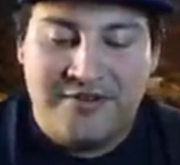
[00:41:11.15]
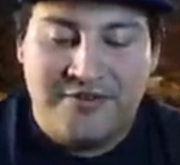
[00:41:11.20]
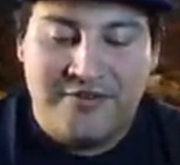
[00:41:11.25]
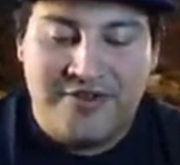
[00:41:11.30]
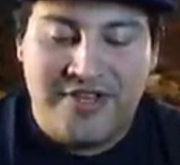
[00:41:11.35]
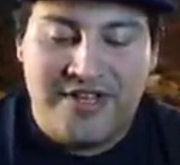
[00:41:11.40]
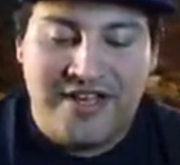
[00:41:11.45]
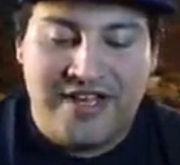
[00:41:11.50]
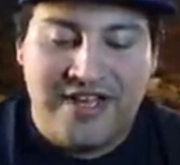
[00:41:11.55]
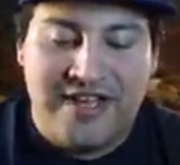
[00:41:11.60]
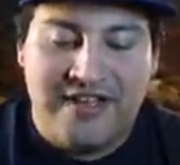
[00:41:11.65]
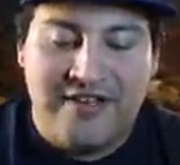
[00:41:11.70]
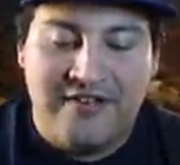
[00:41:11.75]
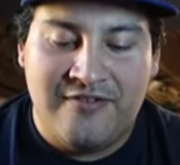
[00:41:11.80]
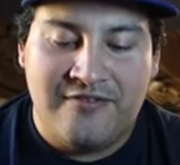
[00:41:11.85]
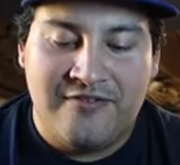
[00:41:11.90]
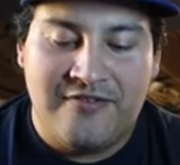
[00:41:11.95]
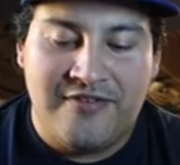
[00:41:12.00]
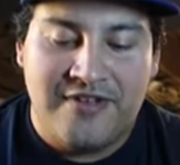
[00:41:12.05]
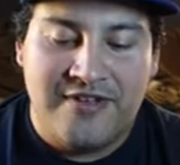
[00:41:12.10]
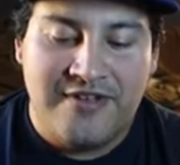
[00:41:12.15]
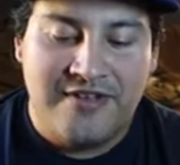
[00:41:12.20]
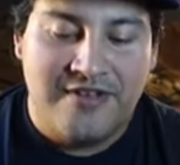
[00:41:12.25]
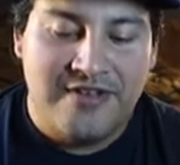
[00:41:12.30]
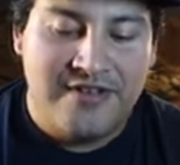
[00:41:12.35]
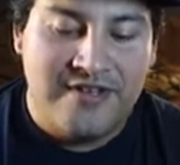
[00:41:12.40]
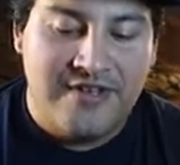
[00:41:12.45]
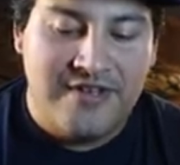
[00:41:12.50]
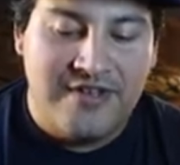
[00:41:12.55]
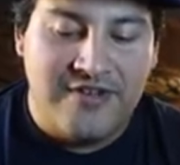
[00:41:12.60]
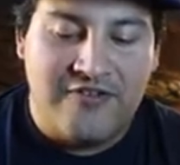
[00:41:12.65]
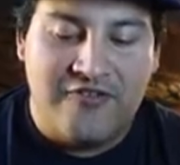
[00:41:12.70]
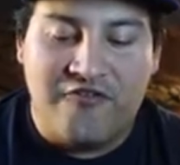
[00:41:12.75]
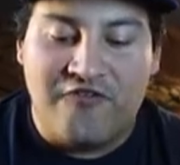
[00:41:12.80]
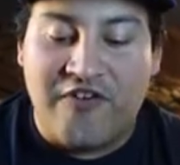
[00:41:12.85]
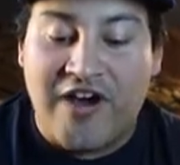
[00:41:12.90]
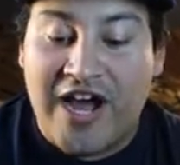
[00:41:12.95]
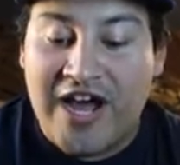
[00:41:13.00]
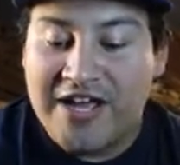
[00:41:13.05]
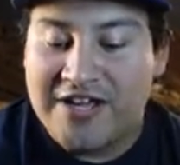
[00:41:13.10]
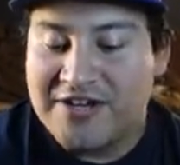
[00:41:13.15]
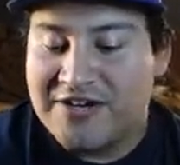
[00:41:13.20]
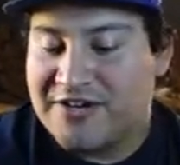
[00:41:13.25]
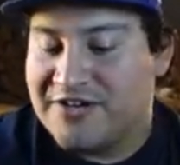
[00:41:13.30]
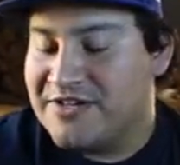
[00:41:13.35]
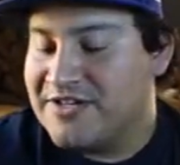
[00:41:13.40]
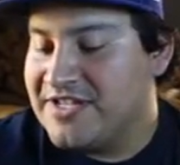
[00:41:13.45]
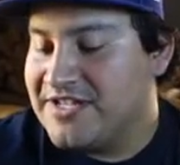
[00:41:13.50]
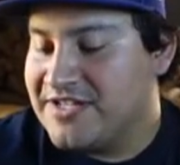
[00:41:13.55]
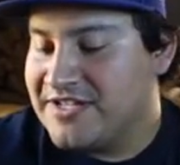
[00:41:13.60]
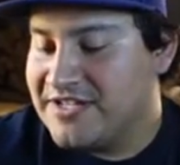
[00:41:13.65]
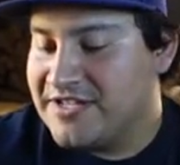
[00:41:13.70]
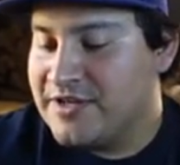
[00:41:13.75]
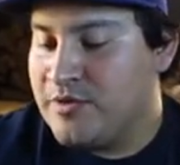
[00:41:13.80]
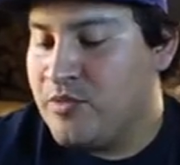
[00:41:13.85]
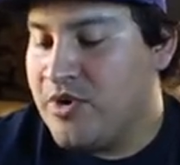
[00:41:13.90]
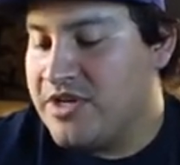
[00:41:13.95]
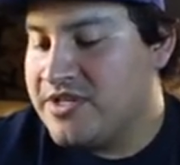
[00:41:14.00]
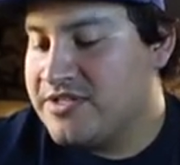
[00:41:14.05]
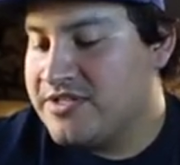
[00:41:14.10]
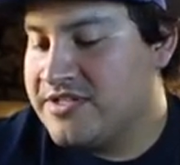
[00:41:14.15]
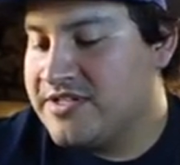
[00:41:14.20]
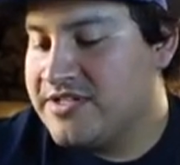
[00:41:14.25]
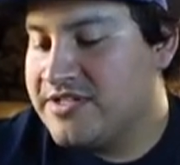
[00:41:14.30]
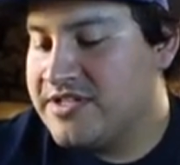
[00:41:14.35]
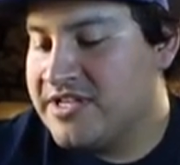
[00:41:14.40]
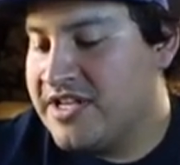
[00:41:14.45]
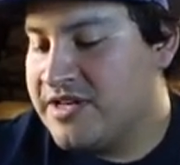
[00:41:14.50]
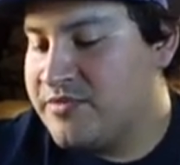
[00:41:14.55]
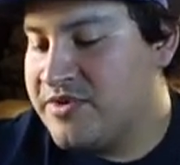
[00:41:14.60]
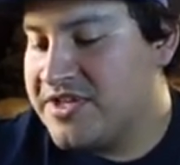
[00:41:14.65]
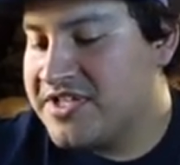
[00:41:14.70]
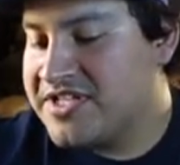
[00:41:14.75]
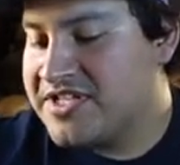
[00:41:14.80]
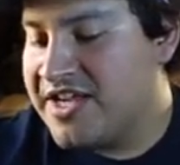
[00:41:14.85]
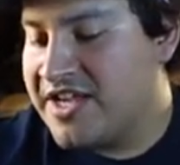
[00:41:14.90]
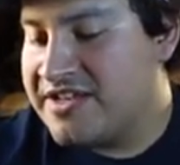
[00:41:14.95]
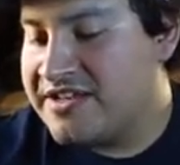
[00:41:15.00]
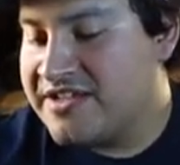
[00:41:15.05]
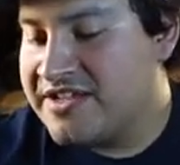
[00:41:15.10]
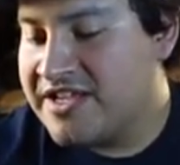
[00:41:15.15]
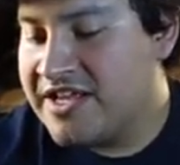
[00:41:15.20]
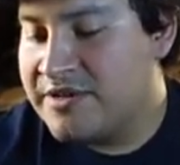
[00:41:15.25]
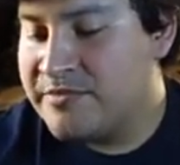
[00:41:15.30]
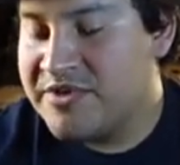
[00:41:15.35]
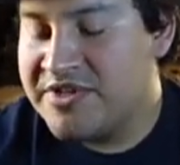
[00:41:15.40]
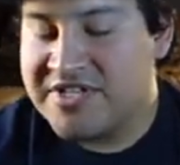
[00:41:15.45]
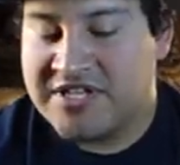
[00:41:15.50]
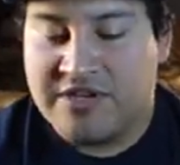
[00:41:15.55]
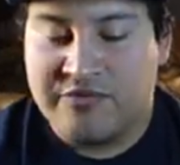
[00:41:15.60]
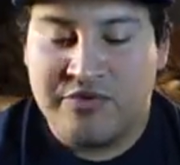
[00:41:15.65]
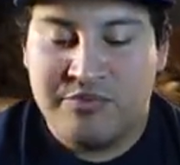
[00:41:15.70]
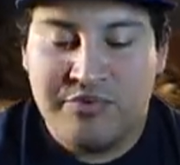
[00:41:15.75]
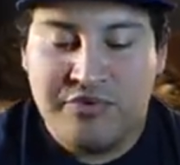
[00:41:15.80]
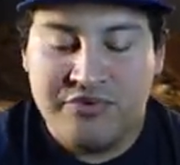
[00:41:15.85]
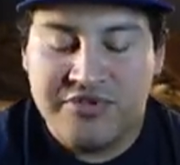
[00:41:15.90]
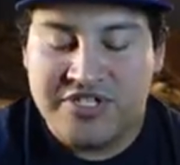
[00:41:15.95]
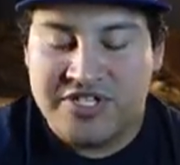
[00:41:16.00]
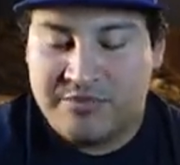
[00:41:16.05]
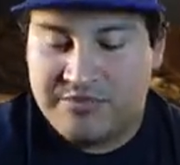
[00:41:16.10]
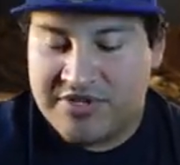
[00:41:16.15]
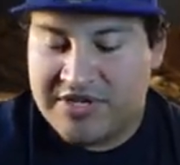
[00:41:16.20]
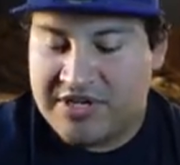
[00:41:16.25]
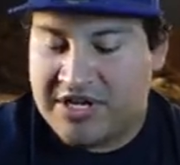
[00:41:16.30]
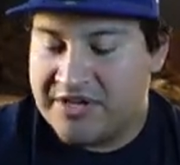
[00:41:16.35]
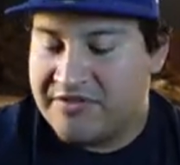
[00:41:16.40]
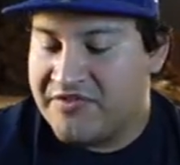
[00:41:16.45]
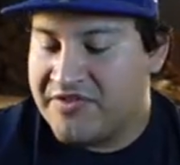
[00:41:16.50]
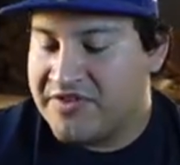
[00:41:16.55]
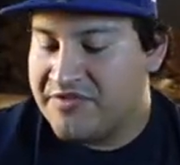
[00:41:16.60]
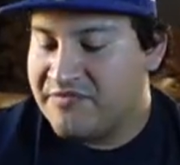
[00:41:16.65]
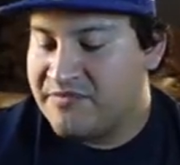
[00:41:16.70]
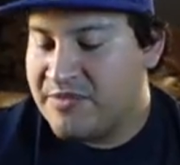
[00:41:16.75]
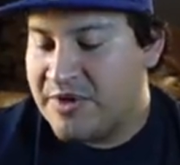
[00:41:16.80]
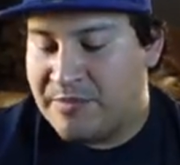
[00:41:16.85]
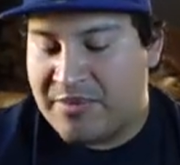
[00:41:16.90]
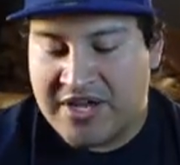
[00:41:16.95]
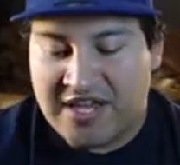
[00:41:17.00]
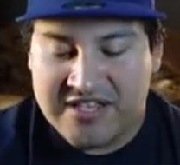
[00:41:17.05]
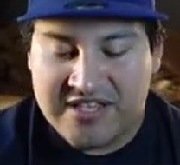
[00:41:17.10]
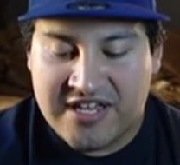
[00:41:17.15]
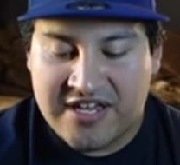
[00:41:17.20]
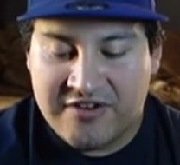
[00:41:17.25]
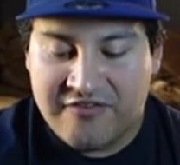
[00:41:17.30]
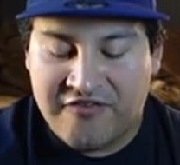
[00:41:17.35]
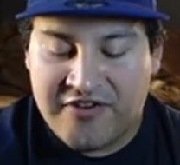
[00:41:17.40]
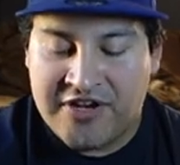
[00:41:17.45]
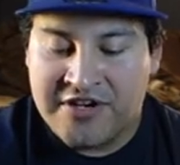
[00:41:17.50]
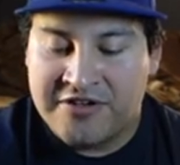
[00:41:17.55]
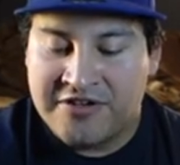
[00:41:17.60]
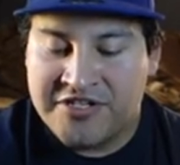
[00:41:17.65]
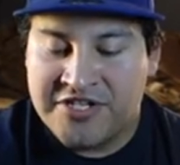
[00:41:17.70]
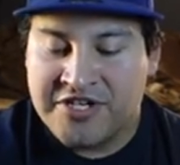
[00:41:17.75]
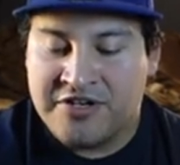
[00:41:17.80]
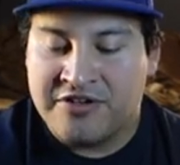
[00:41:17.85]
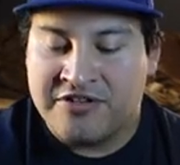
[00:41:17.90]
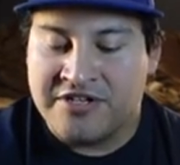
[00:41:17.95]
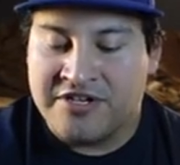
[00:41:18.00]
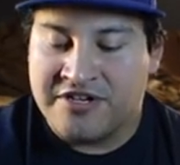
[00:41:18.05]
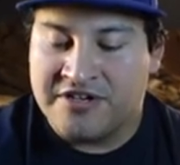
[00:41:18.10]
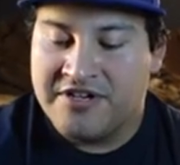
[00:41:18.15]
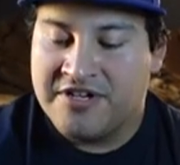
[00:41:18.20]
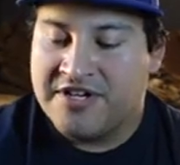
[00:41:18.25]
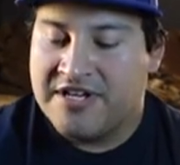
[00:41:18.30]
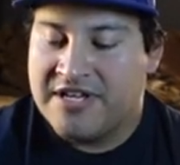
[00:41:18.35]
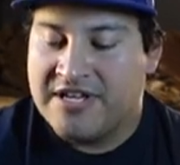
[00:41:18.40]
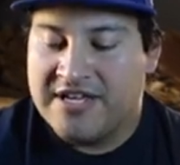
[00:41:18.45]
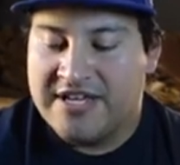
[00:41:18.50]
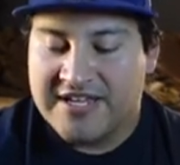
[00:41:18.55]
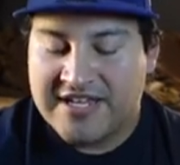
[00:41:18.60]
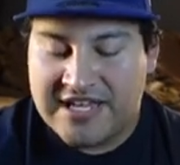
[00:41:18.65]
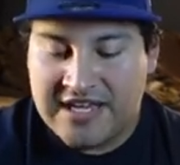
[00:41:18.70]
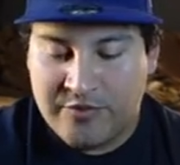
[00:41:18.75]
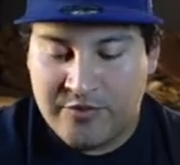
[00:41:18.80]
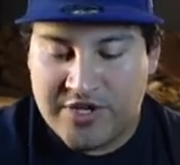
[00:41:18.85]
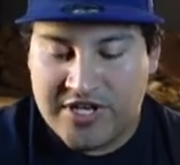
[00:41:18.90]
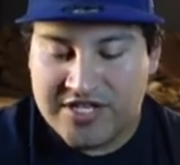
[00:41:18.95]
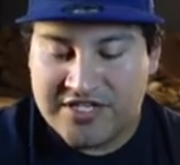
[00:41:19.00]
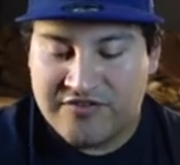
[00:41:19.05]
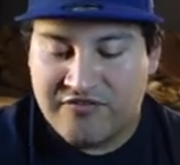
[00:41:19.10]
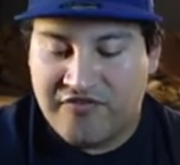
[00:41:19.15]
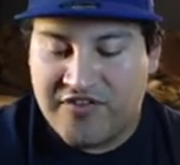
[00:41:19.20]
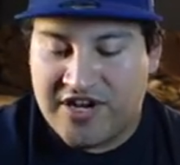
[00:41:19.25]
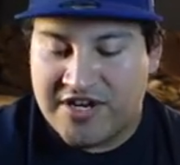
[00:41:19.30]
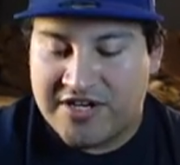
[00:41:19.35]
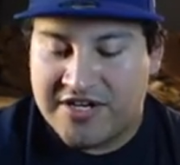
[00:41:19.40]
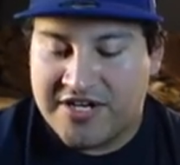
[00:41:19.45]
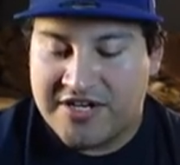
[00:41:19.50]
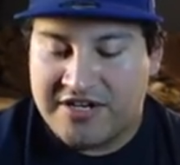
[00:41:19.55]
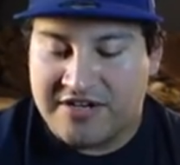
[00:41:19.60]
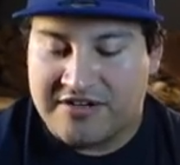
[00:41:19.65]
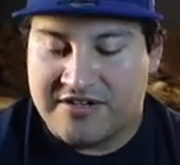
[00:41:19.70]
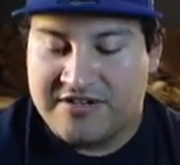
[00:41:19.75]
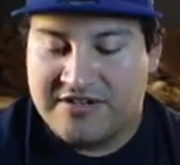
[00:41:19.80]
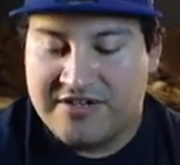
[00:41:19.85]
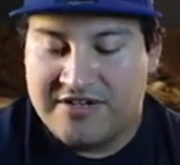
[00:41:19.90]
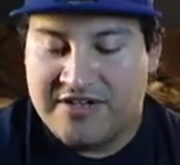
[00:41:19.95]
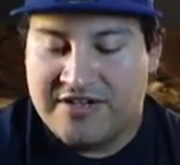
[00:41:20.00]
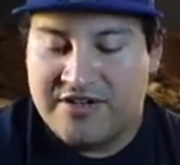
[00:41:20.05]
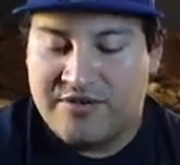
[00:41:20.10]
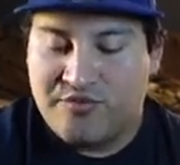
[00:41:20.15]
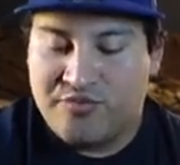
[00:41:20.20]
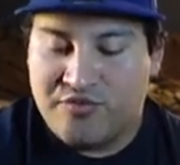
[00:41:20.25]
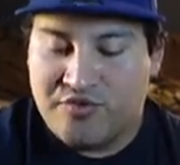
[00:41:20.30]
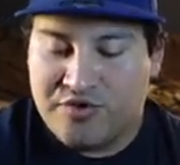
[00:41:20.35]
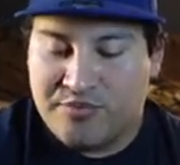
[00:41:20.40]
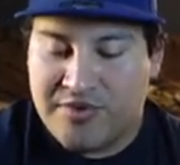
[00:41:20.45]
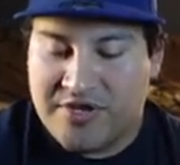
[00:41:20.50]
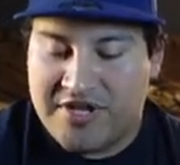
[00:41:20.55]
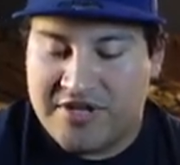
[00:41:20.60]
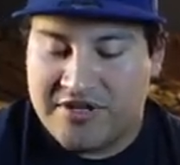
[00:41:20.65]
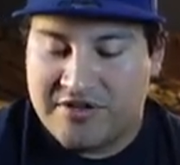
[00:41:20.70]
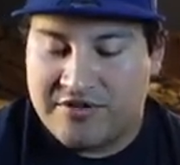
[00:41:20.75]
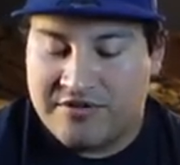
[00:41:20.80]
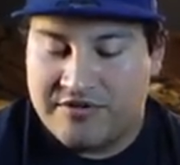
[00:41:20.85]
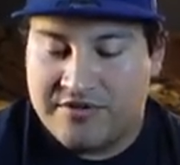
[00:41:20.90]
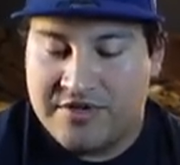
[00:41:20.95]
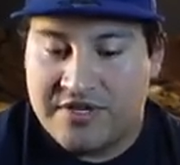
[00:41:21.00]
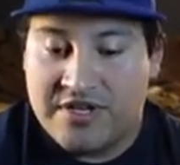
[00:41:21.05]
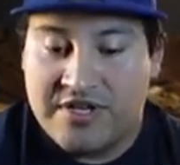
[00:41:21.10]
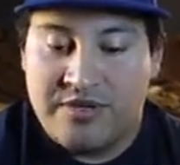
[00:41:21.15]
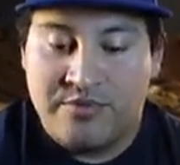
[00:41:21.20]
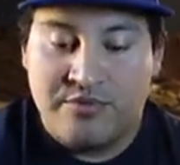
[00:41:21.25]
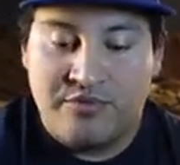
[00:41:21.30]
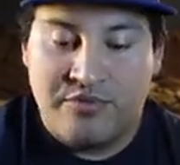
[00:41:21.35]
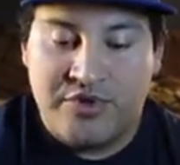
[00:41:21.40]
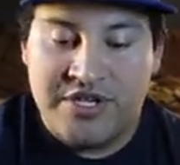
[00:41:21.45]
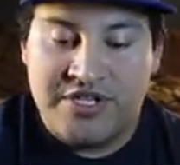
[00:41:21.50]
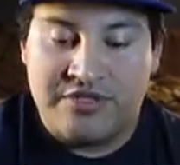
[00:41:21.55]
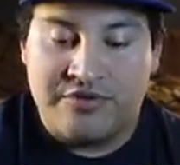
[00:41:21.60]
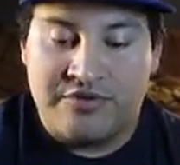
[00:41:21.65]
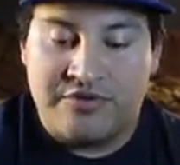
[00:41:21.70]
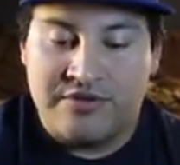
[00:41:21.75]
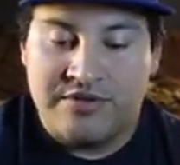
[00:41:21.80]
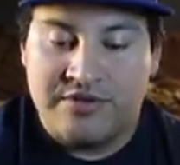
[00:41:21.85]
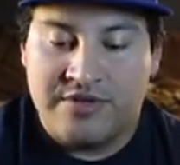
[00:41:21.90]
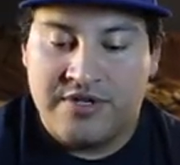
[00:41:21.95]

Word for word: We have fire. Come on. Can it be a sign? Can it be a sign? We pulled something out of a, a pack that had a fire energy earlier. Can we get some fire here? Morpeko. Weasel.